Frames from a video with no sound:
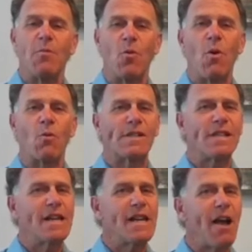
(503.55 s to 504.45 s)
But what we're
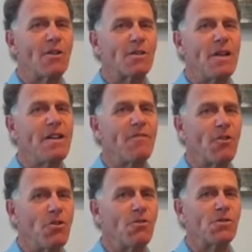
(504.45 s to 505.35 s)
seeing now is many of
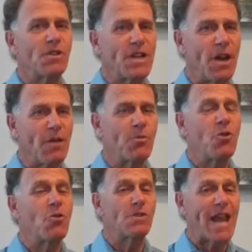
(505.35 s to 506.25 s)
our tutors
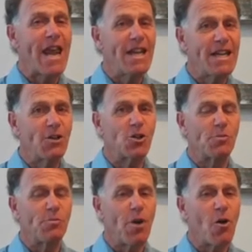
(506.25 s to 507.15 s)
and
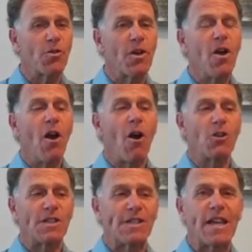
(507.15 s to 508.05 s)
teachers both
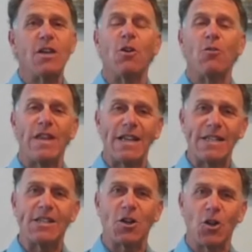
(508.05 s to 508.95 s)
are just saying,
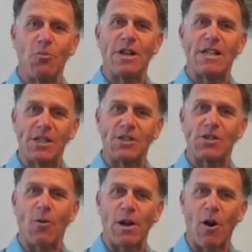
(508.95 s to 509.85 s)
this is a good place to
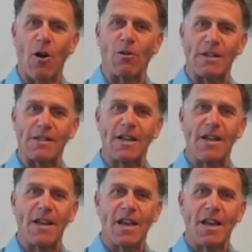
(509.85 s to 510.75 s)
start
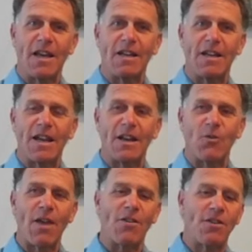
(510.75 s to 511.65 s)
regardless.
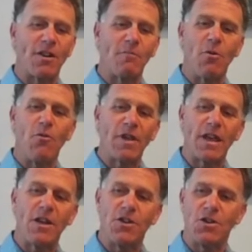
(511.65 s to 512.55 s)
And rather than moving
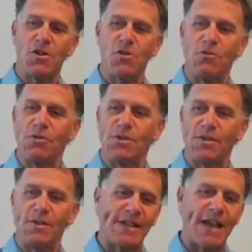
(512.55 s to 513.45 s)
into
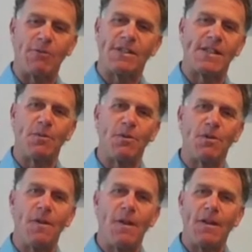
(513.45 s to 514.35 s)
sound
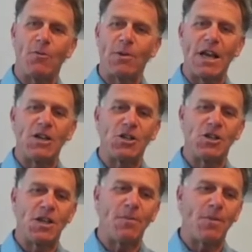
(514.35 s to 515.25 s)
symbol
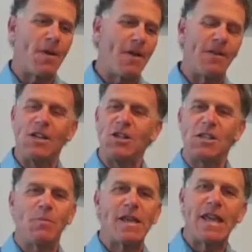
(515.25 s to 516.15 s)
relationship, let's
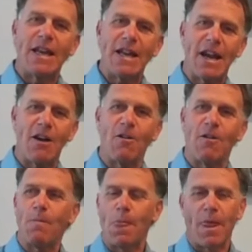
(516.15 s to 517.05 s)
just begin
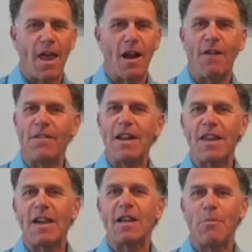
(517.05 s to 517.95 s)
here, head off
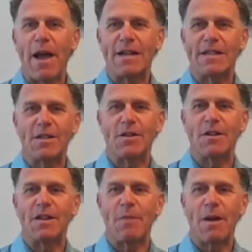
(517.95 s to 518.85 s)
anything at the past
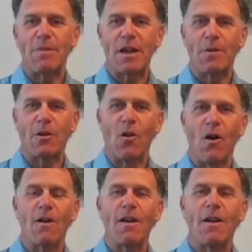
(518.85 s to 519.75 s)
that might be coming
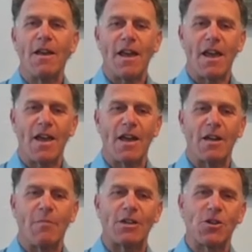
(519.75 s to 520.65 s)
along,
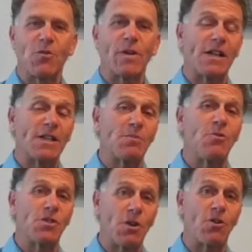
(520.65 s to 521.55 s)
and make sure that we get a
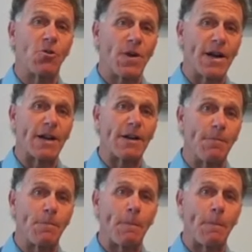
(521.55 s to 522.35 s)
smooth start to reading.